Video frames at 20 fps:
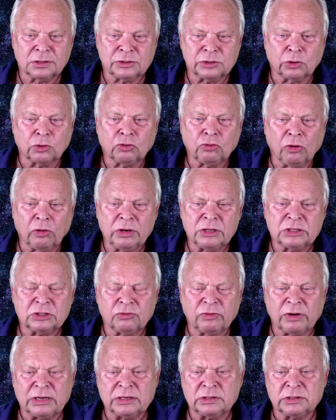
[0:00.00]
So chronic
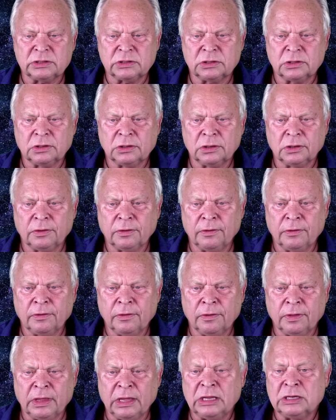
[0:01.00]
stress
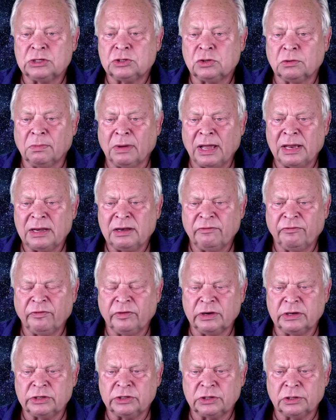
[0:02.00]
is, to my
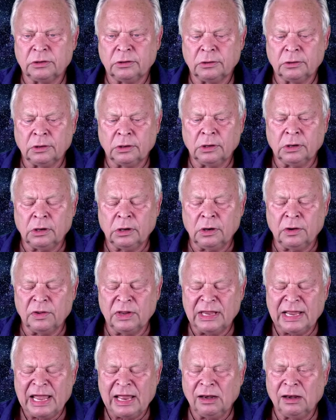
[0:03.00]
definition,
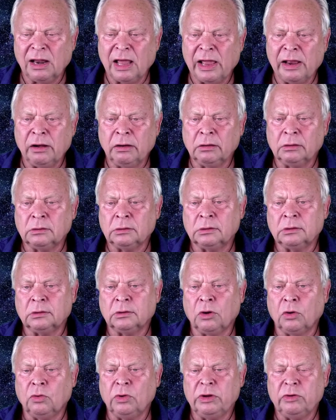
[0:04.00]
the headline
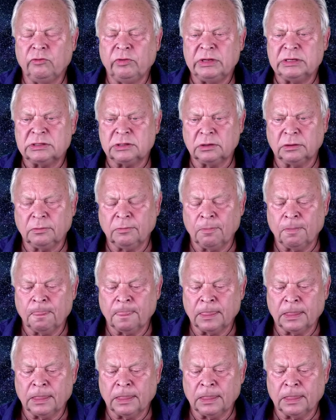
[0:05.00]
only reason,